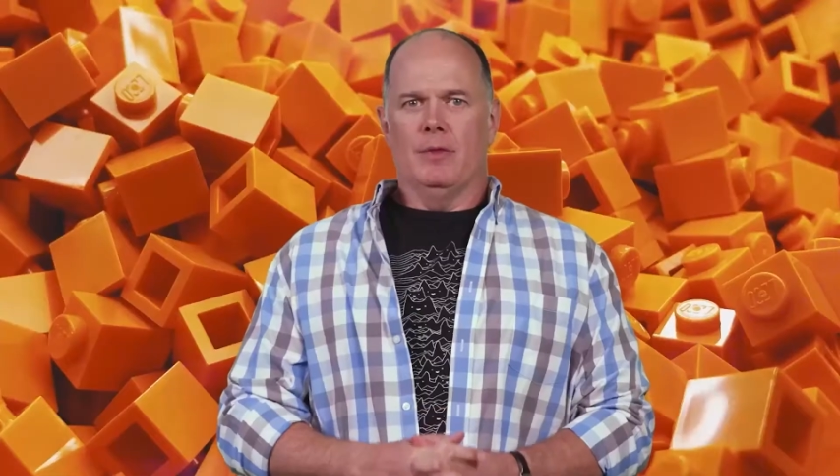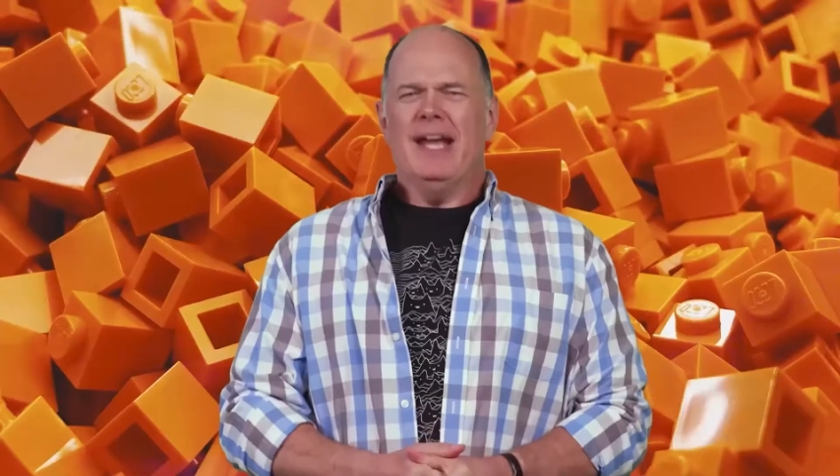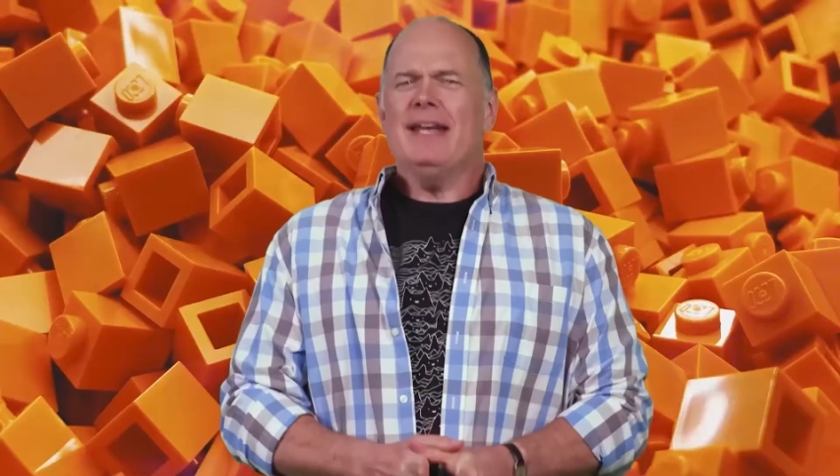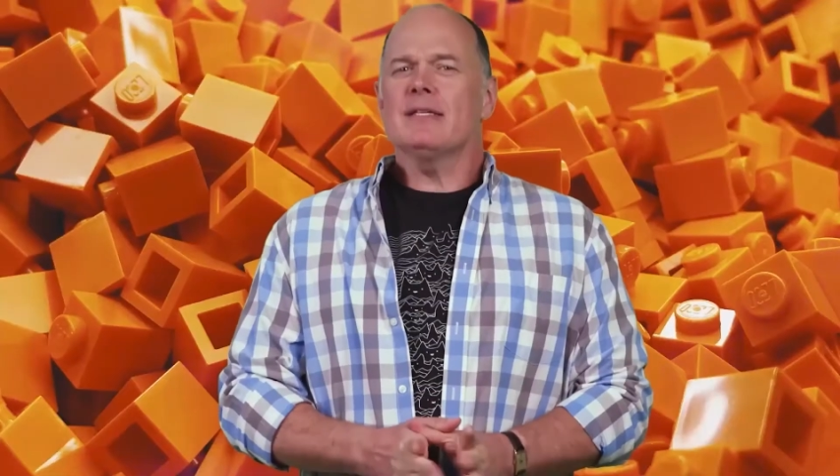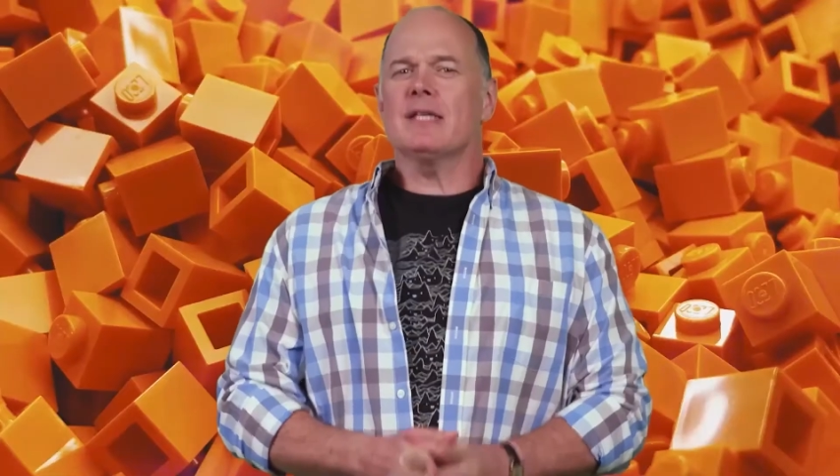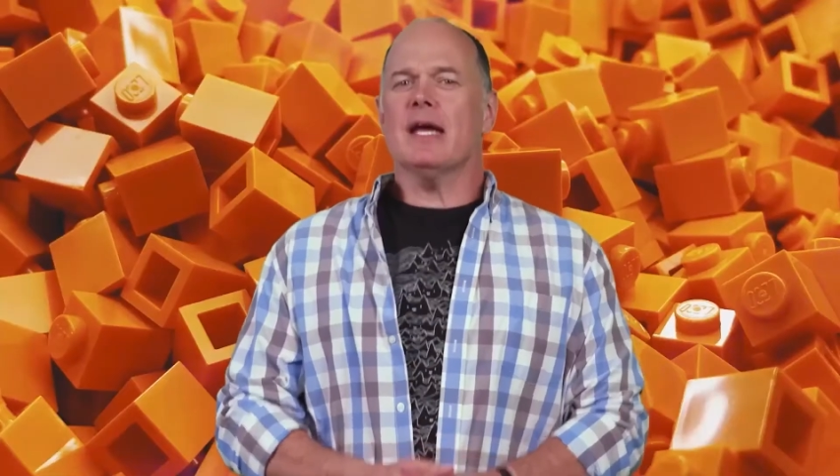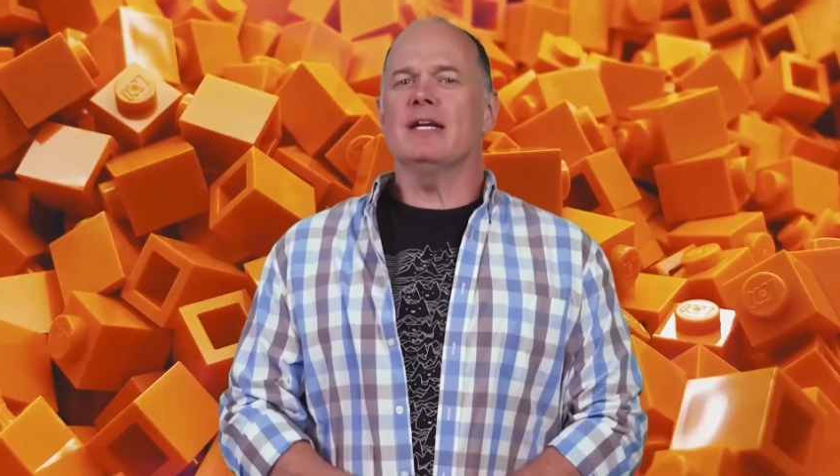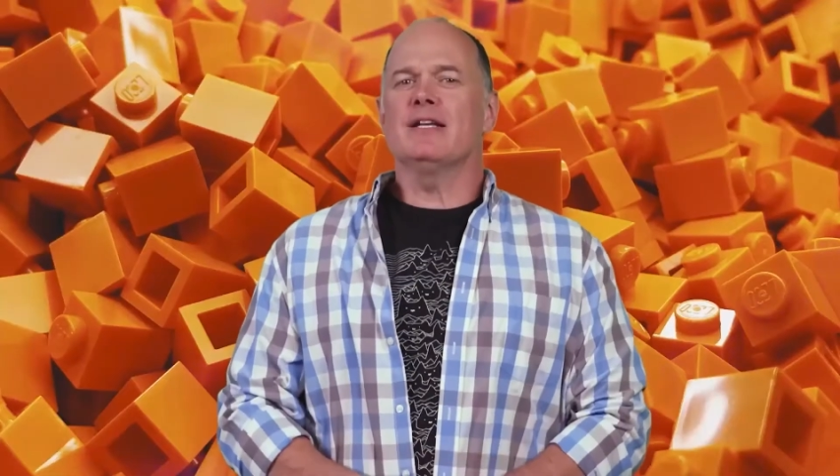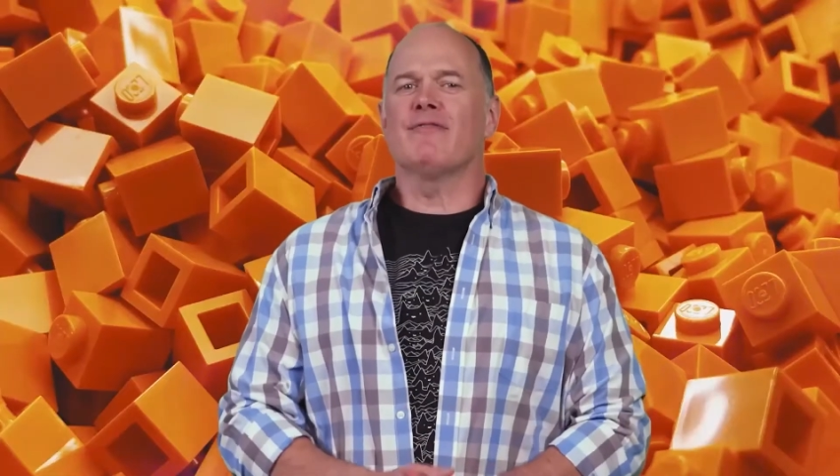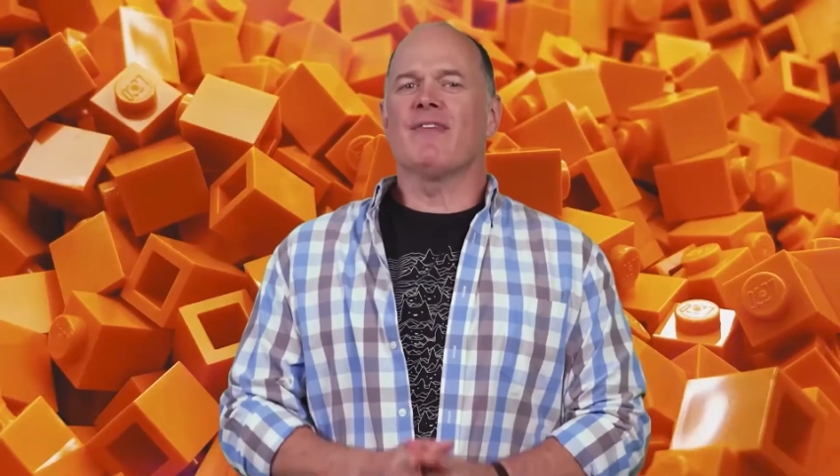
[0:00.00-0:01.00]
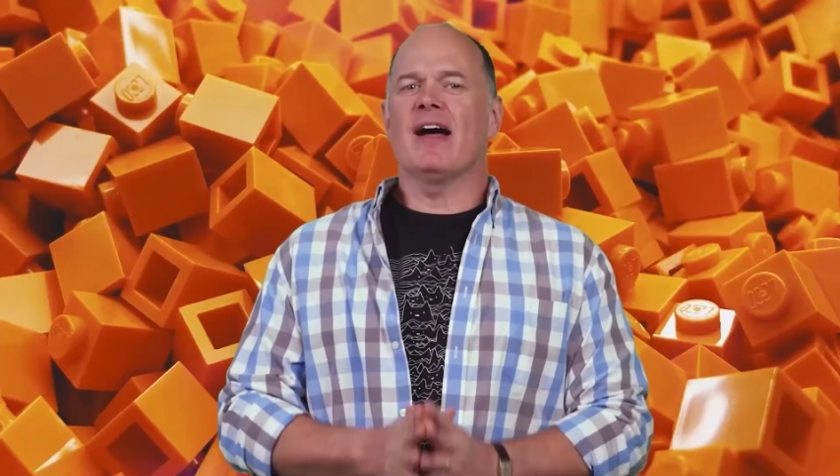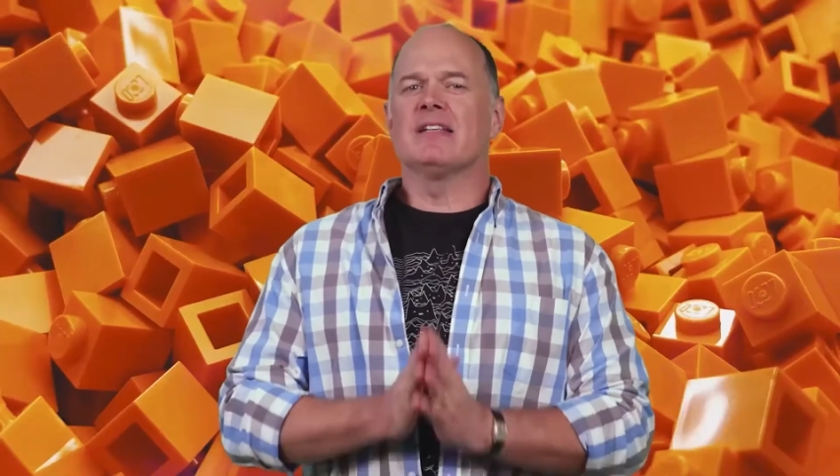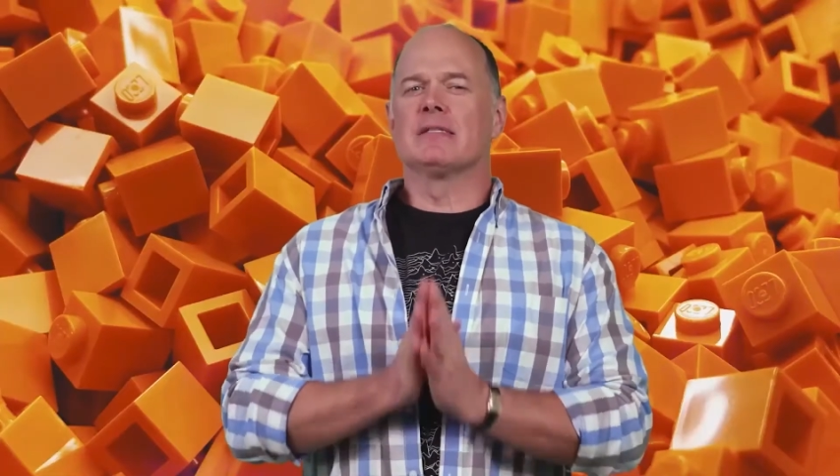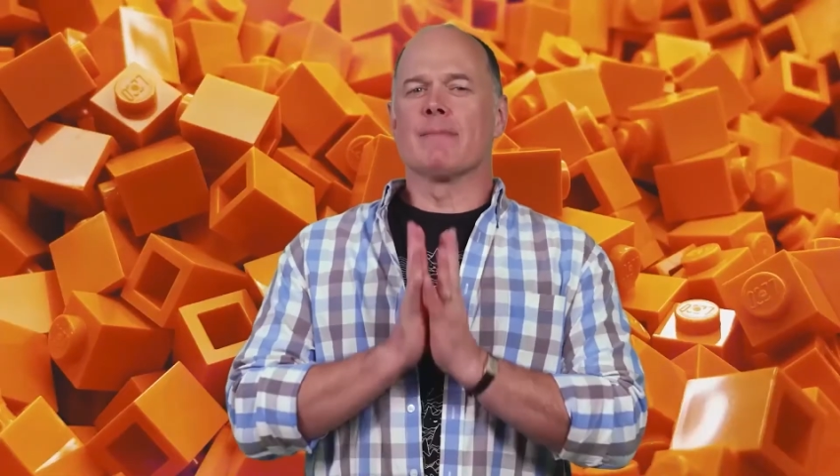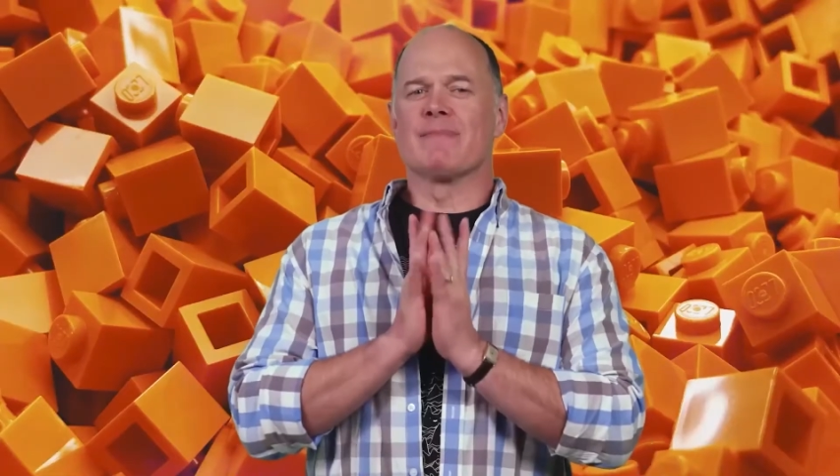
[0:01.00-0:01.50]
They decided to
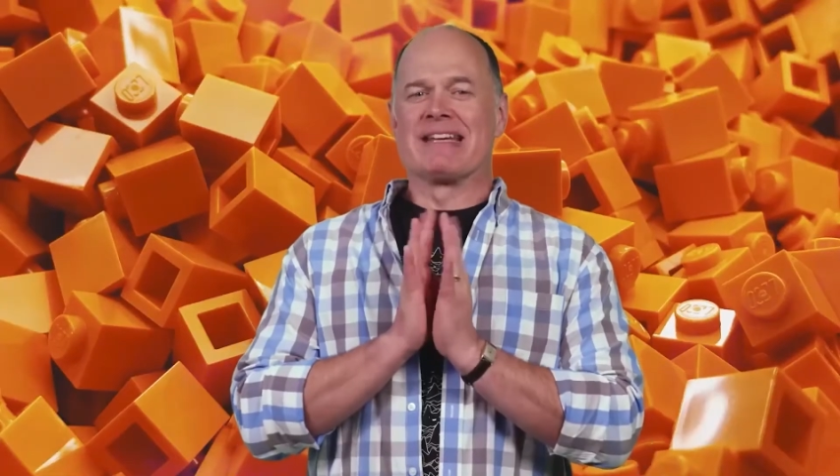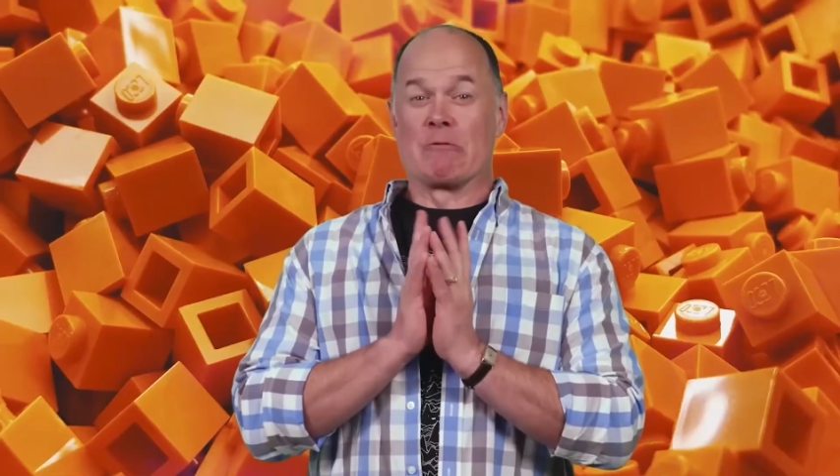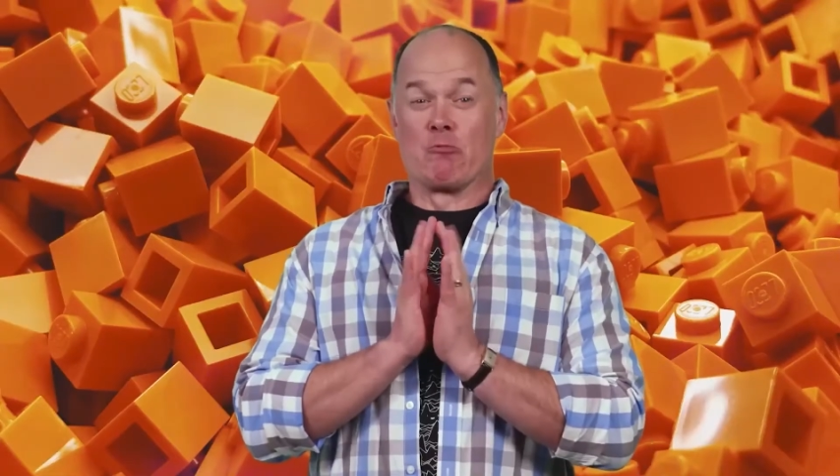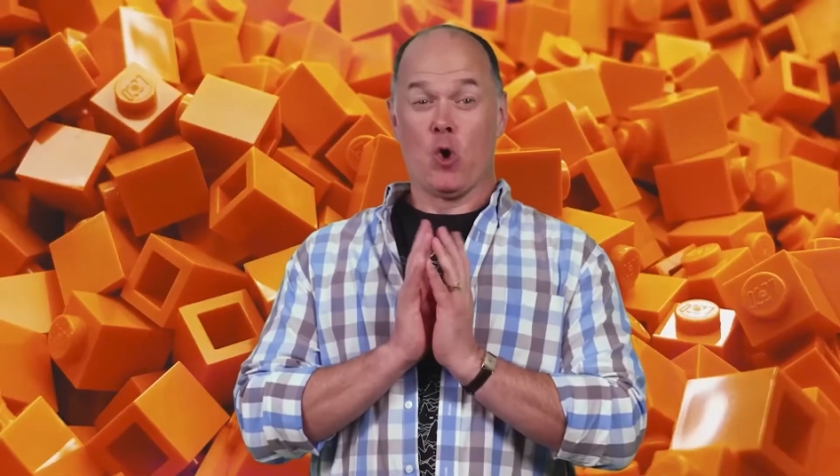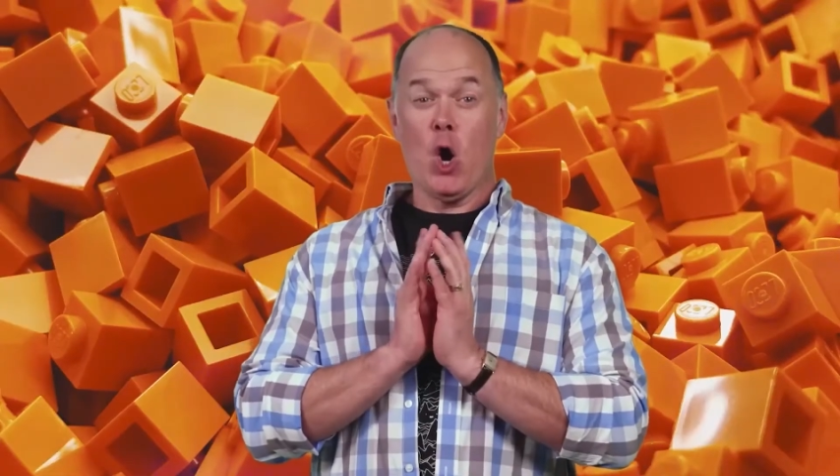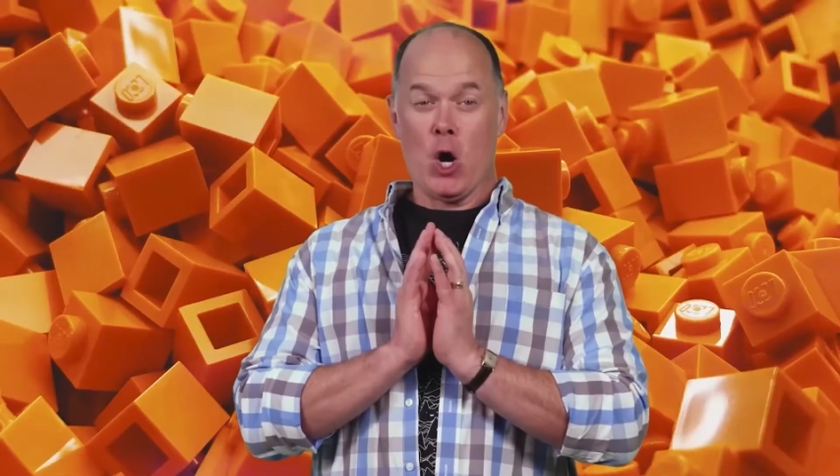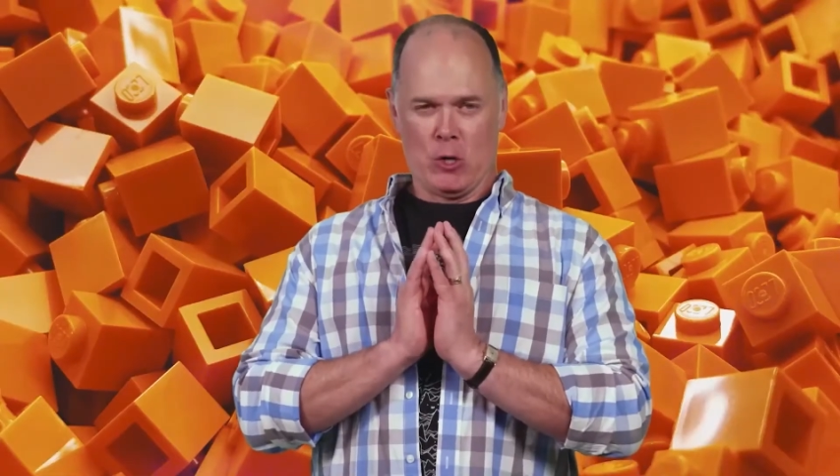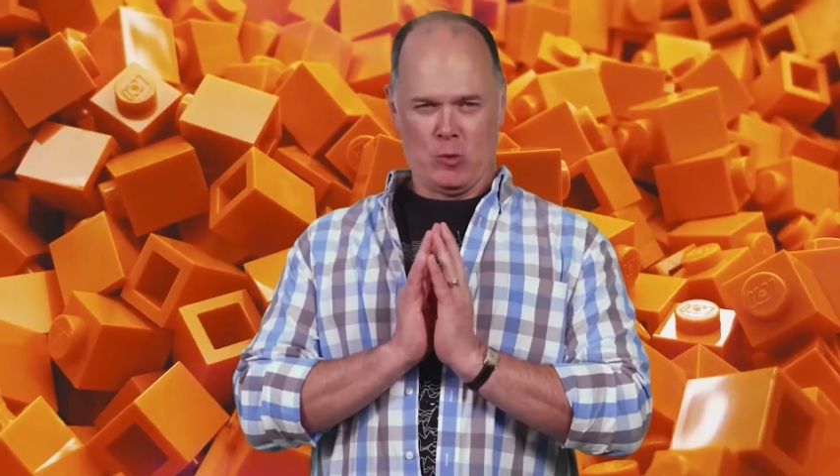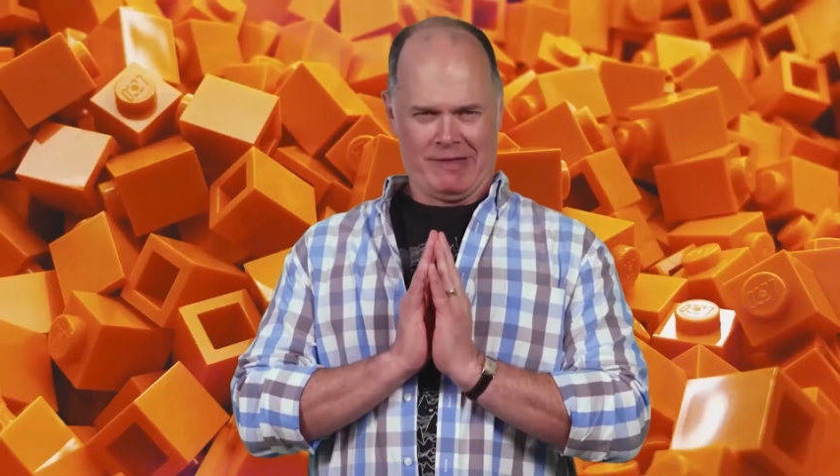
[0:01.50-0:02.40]
find something wrong